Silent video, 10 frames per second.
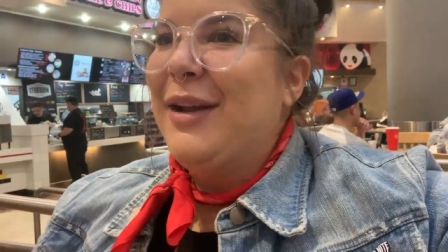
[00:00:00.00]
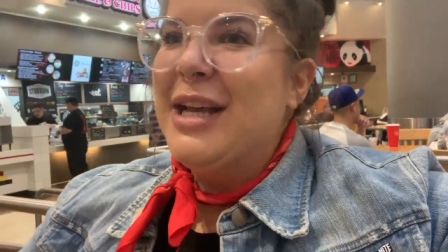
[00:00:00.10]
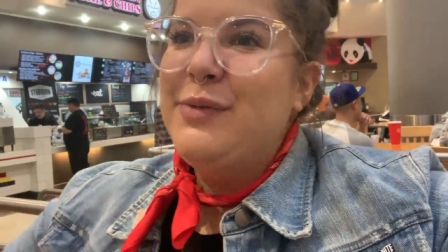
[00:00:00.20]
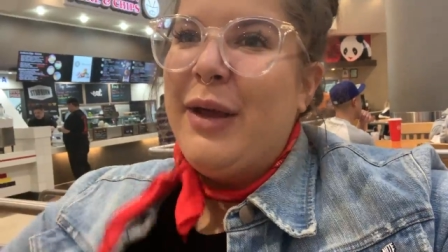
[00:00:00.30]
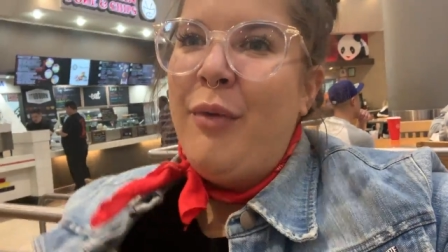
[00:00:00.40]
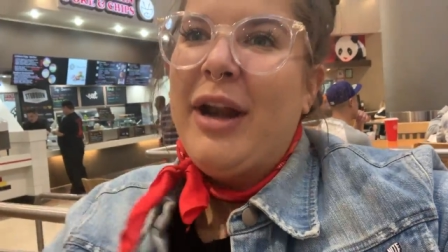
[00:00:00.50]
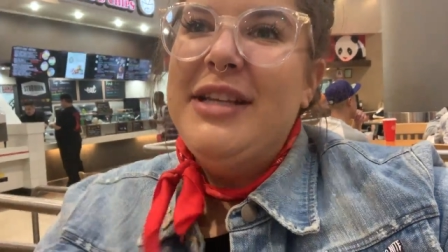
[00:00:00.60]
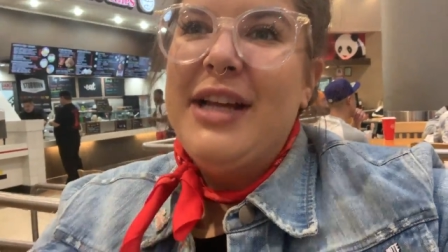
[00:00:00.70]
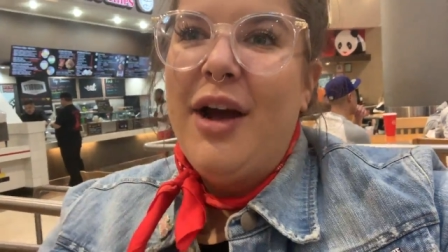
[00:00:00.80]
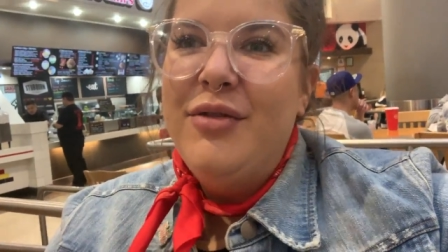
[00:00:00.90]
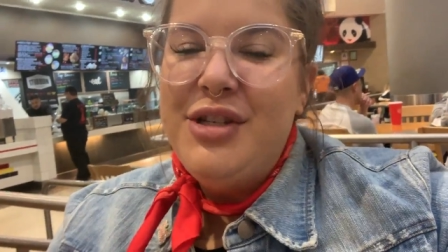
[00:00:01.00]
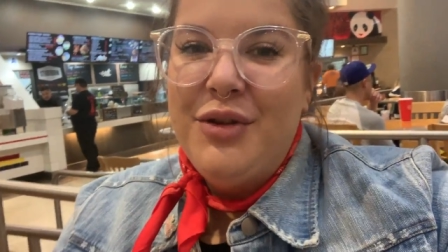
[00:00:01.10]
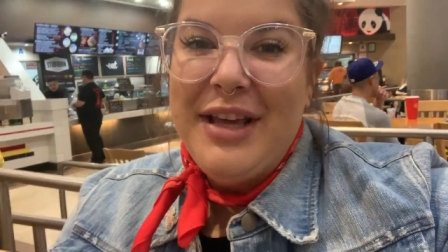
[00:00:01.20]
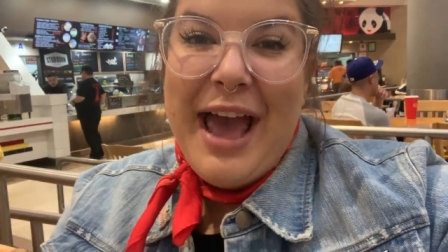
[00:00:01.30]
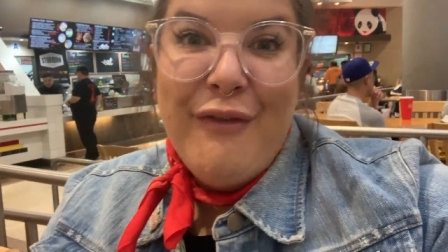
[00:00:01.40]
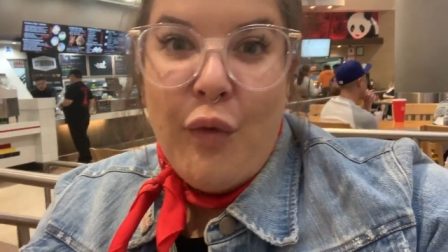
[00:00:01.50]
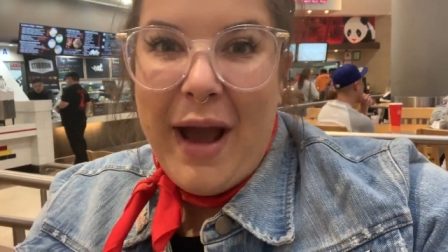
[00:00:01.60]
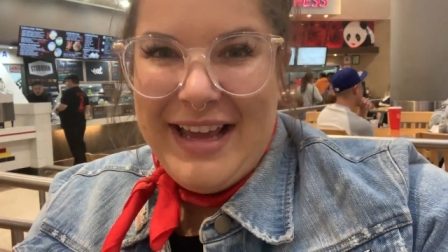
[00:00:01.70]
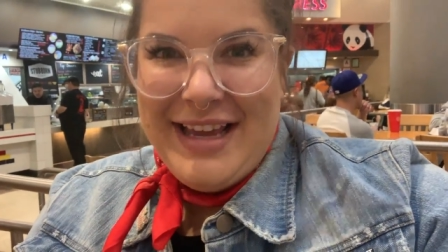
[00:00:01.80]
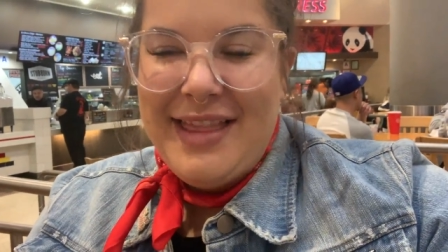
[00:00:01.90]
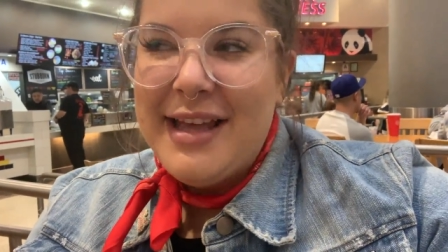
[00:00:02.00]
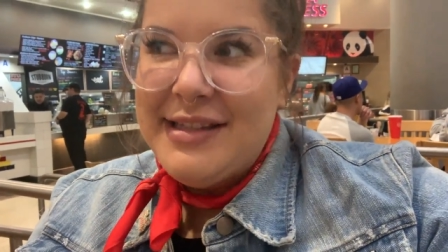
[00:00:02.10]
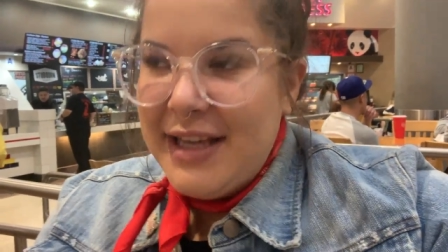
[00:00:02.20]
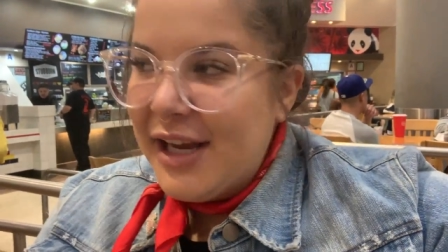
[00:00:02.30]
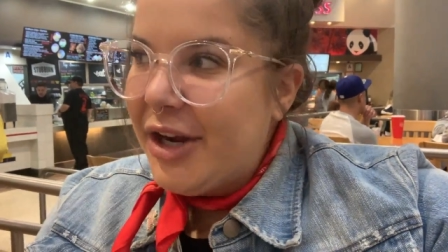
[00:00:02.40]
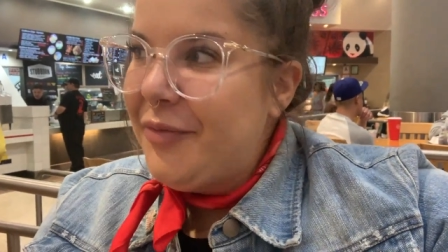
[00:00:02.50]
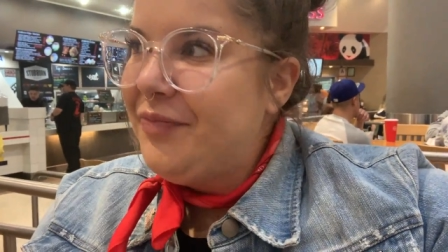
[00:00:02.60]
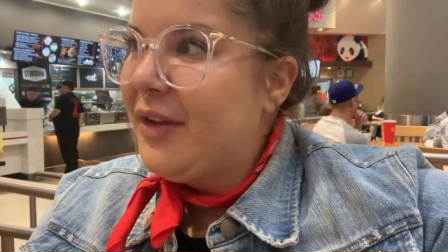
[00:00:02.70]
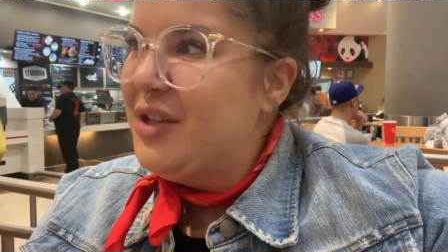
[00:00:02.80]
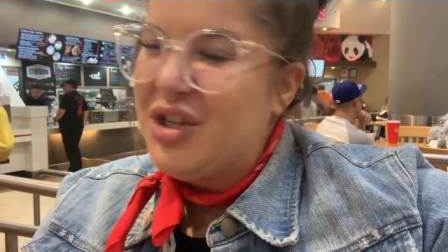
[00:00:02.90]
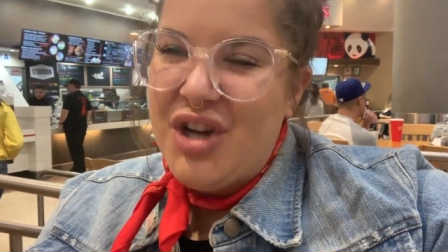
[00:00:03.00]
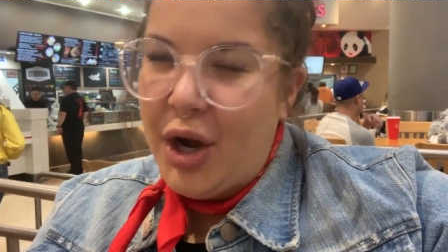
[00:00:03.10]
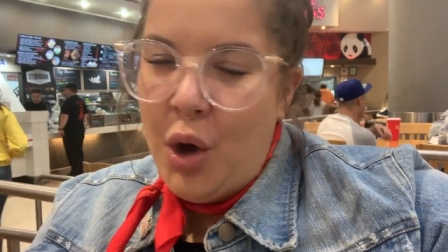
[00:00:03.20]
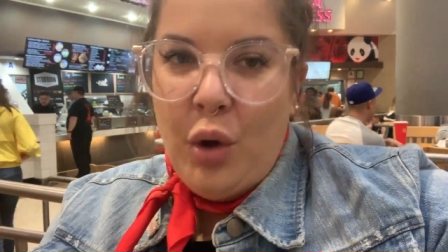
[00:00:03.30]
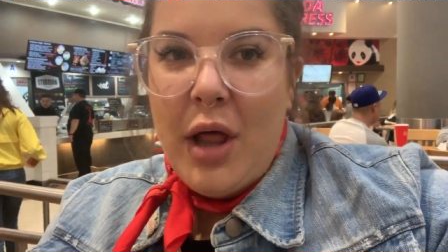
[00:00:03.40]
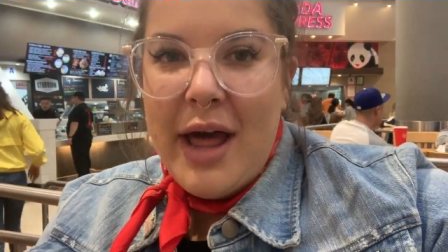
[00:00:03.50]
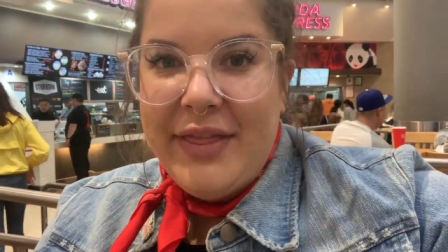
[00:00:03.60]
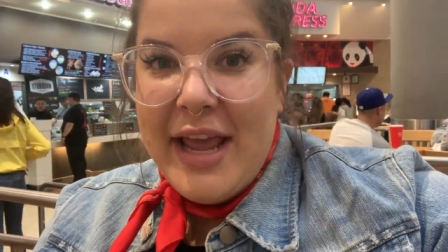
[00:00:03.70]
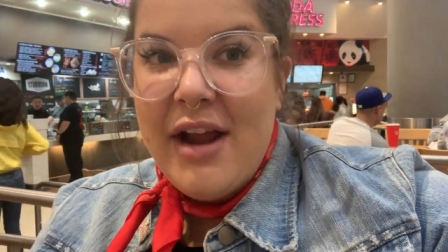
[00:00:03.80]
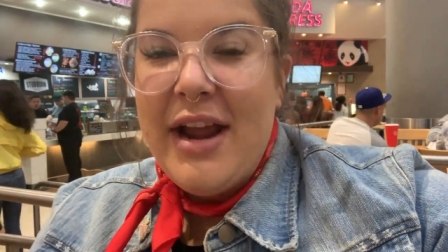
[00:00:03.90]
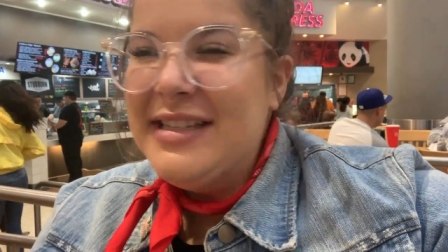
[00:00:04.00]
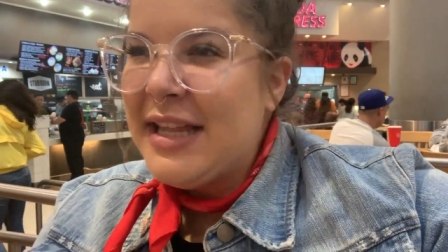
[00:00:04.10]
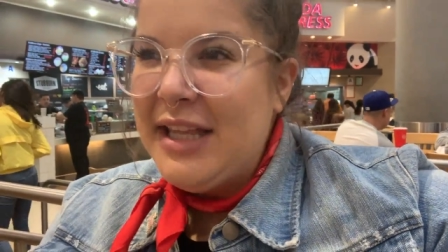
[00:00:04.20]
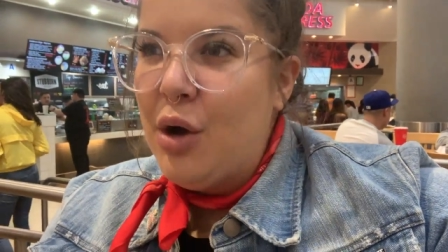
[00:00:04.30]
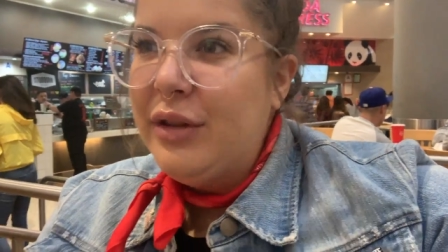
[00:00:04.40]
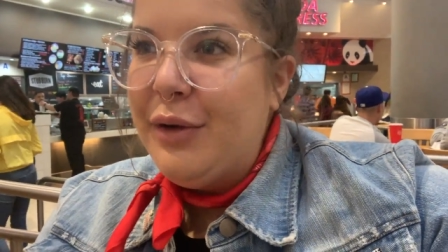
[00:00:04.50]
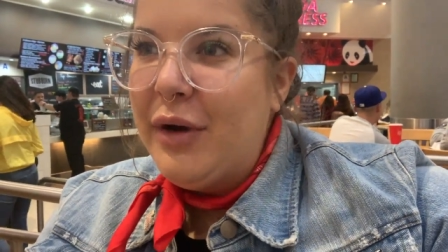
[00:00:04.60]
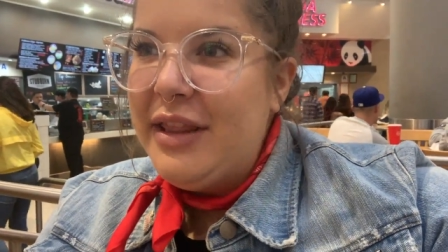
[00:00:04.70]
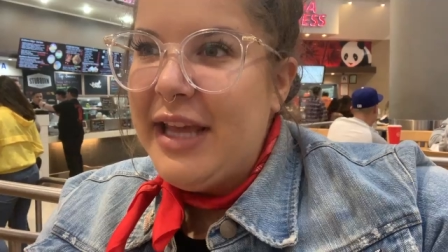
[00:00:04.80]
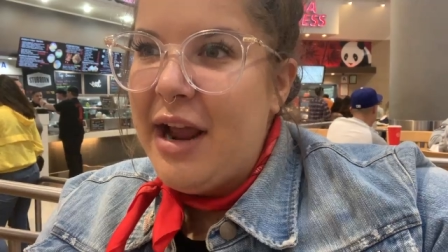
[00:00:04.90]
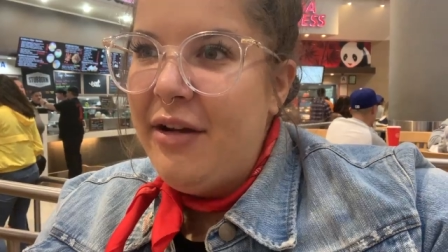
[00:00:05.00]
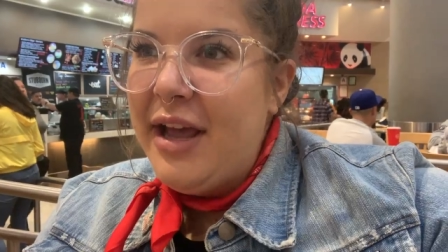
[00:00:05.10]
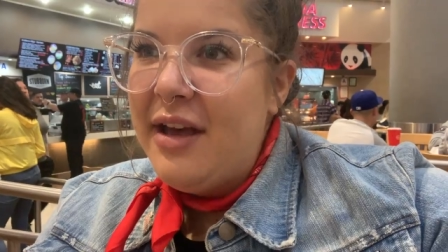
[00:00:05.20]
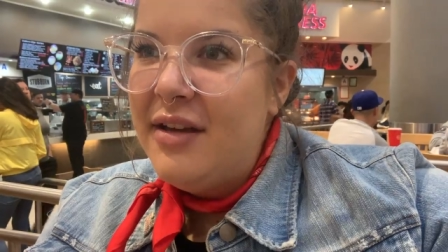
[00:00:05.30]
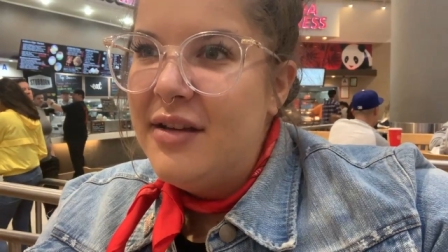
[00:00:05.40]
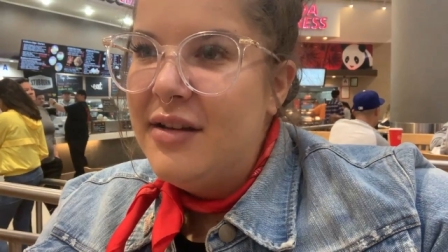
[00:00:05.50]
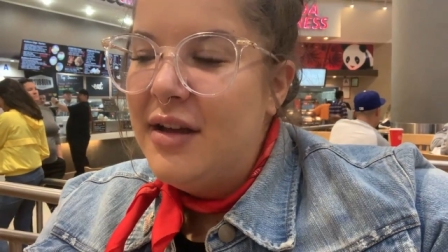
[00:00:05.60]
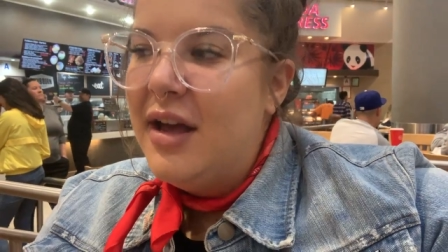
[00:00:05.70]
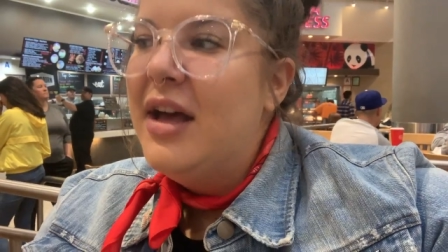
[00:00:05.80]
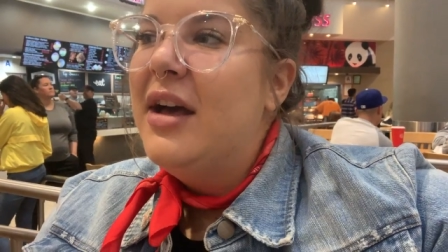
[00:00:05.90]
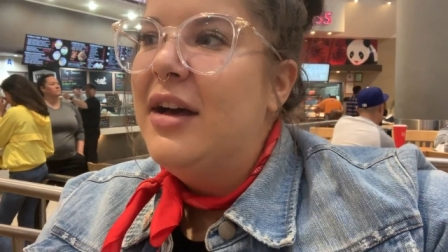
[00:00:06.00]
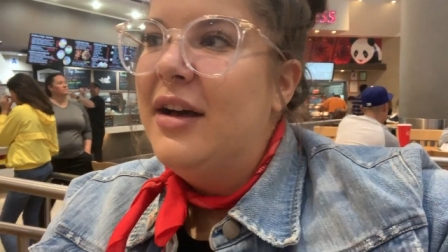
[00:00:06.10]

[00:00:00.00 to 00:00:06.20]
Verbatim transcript: because we wanted to go to the FYE that's here, because there's not a whole lot in the area. Is that the only one in the area? Yep. This is